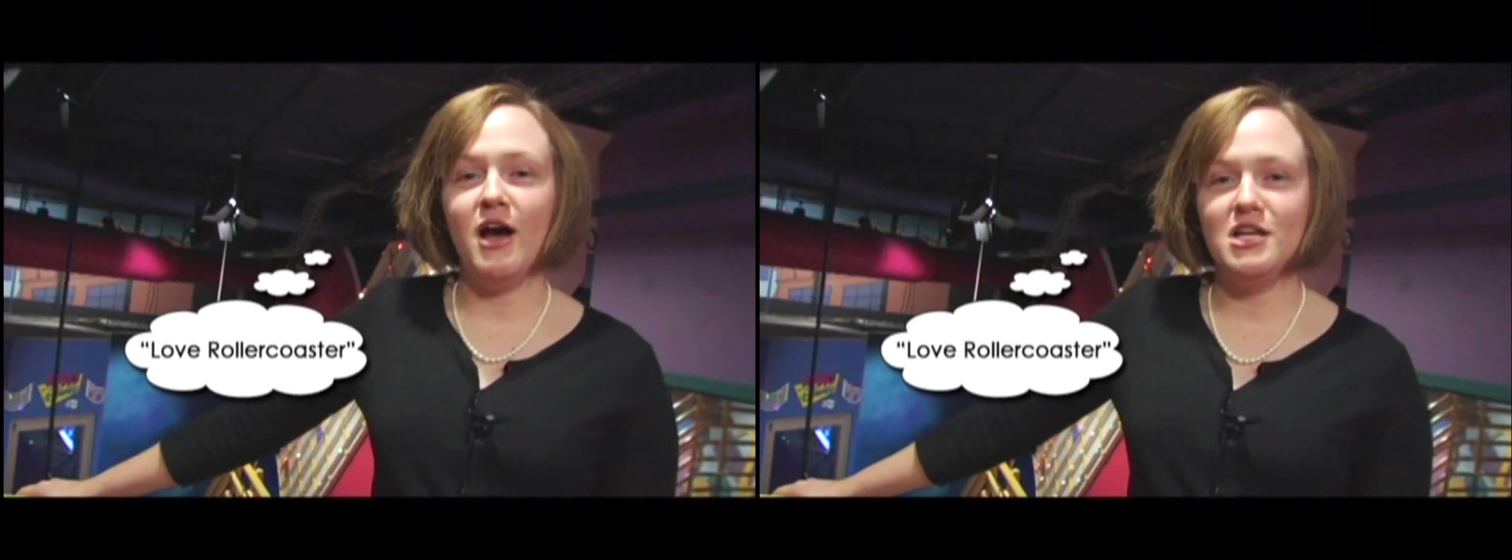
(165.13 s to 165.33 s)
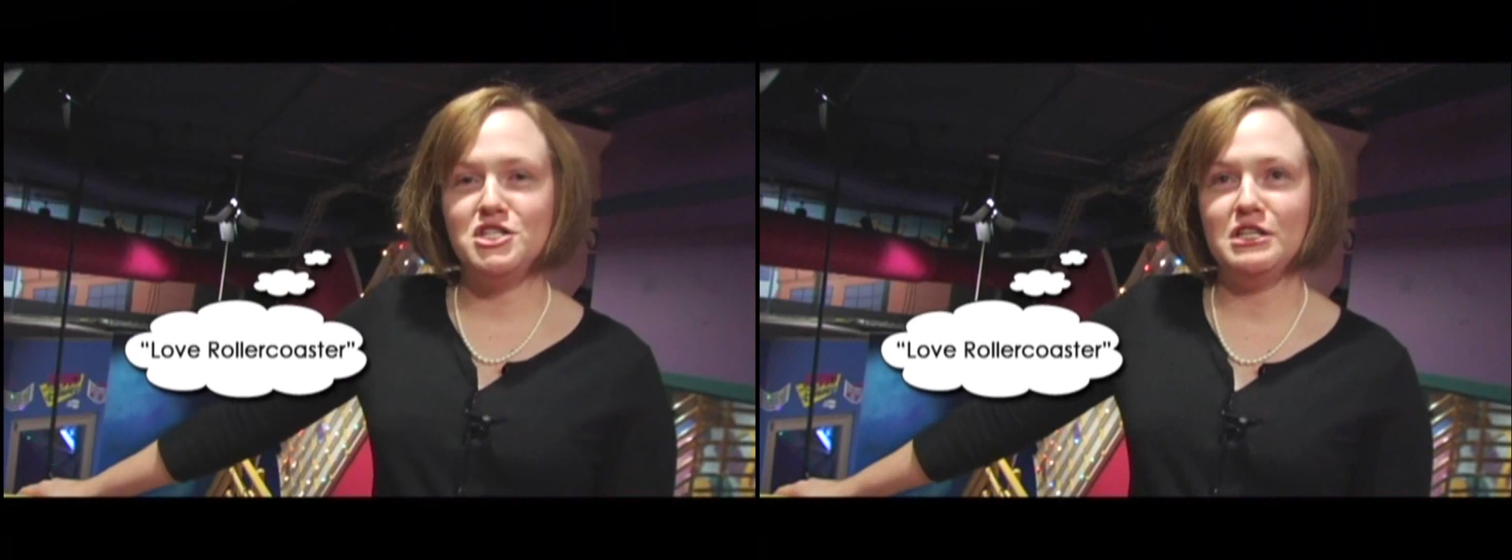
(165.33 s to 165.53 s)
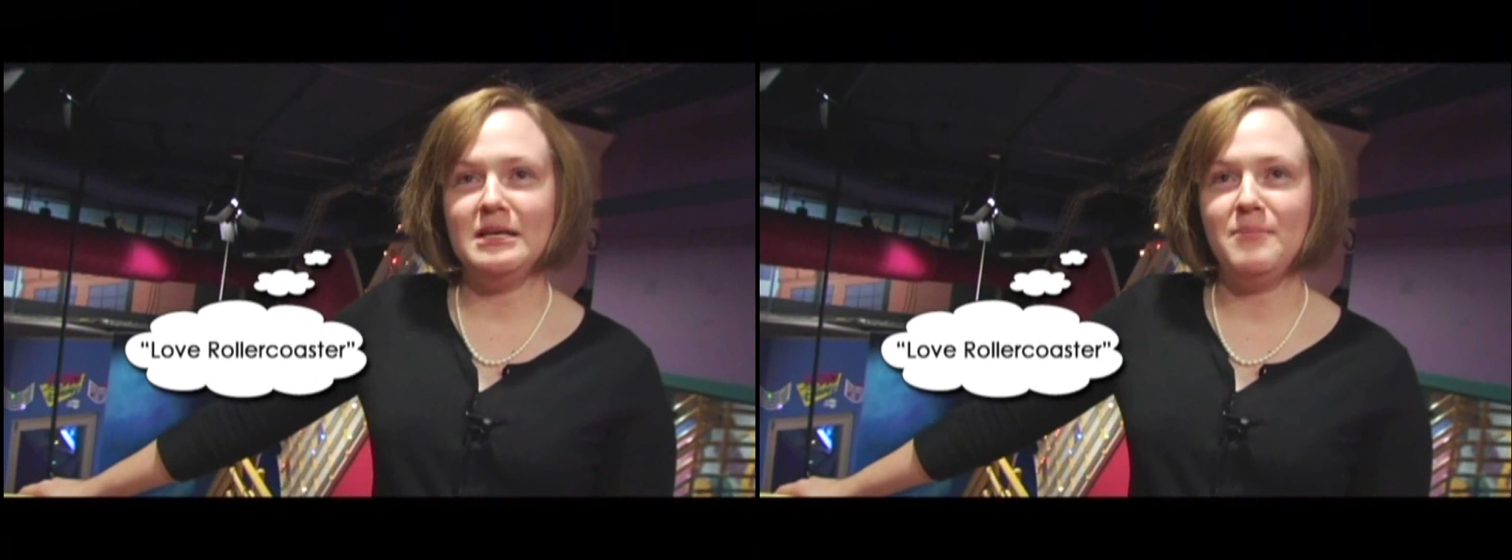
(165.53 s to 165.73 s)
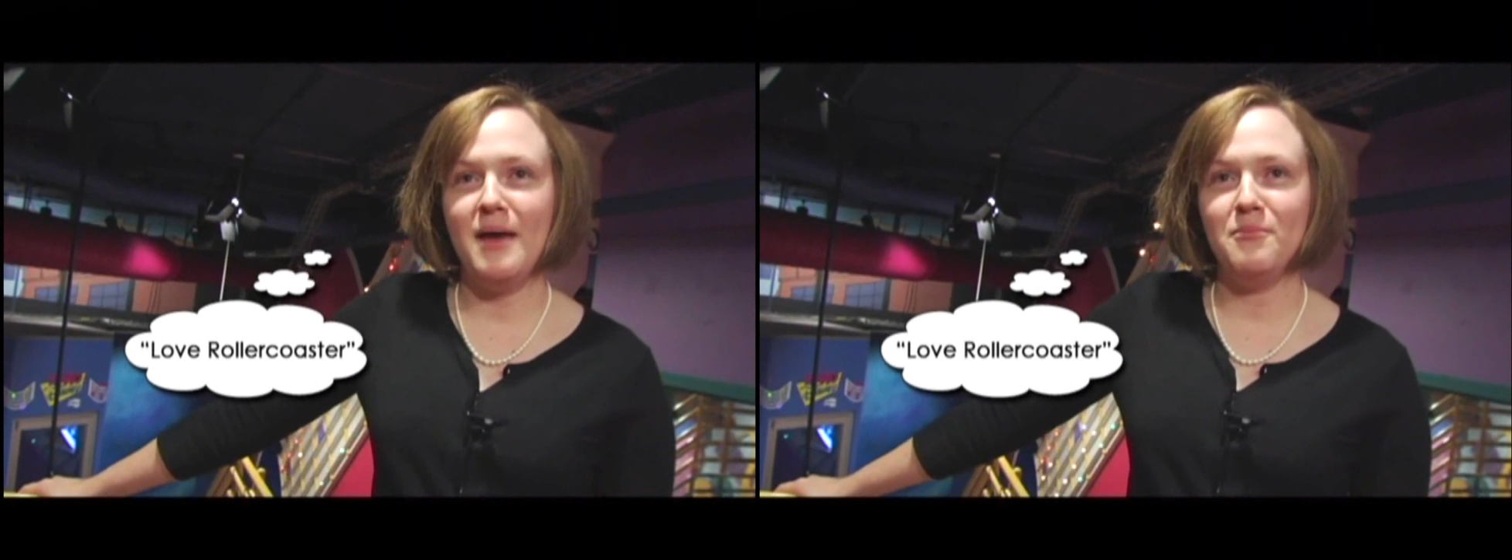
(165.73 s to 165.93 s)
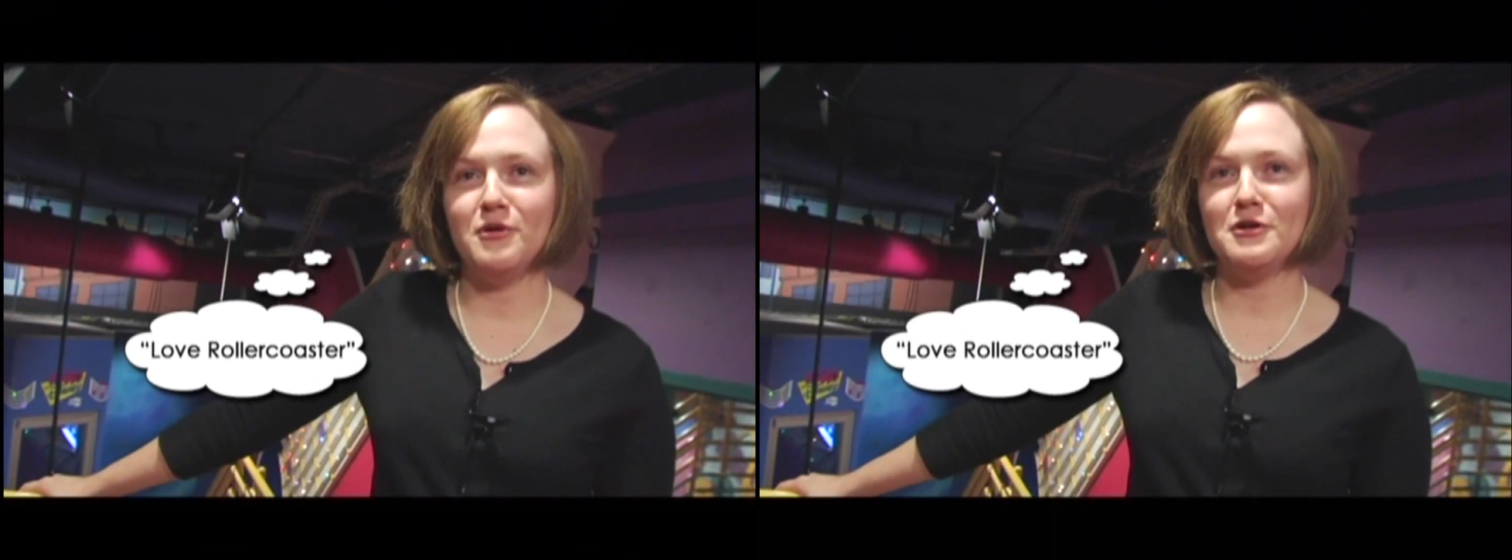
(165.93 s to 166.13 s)
Red Hot Chili
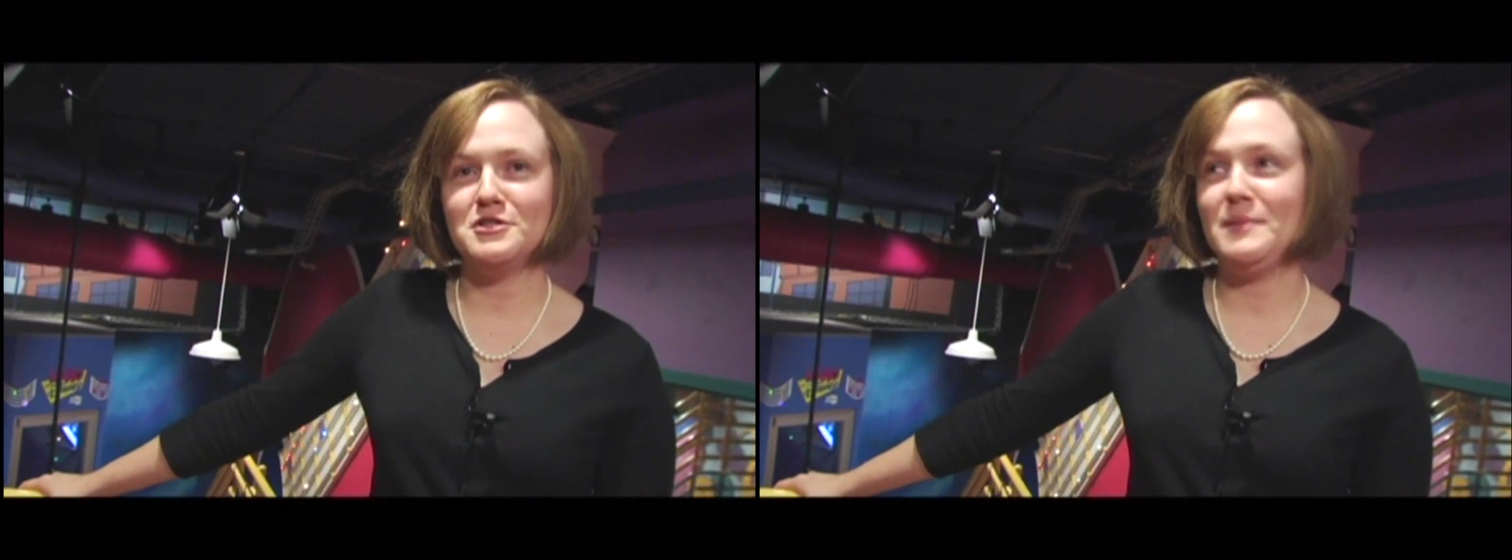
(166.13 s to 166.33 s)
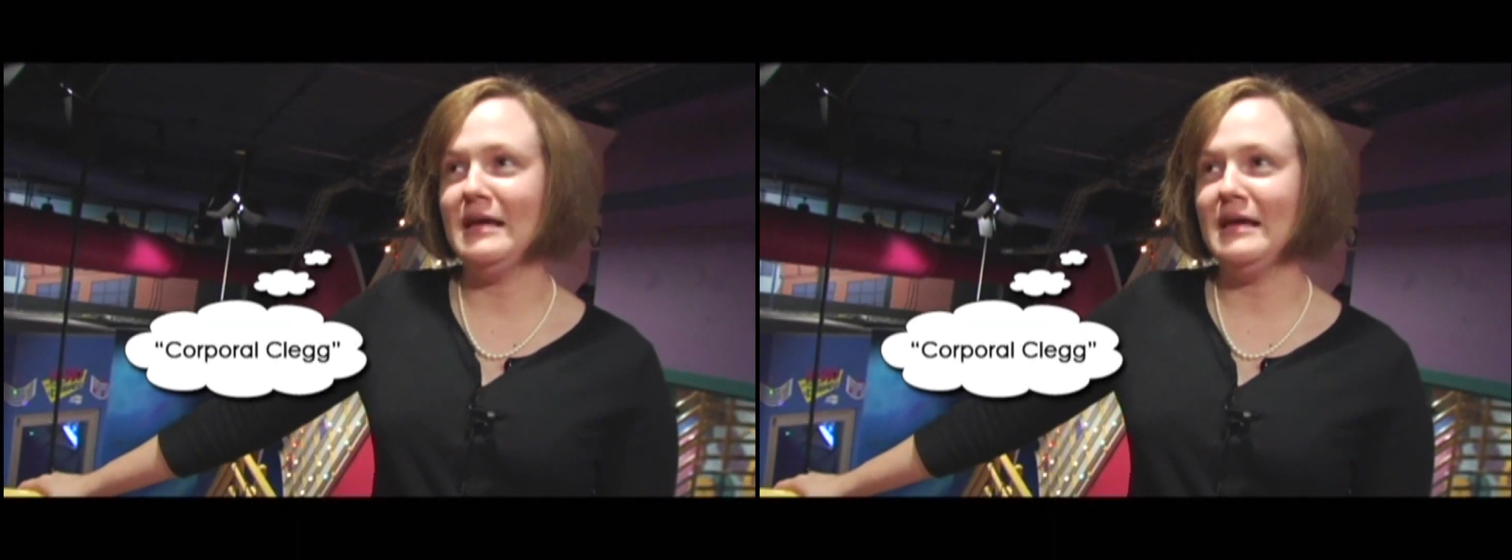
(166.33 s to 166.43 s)
Peppers,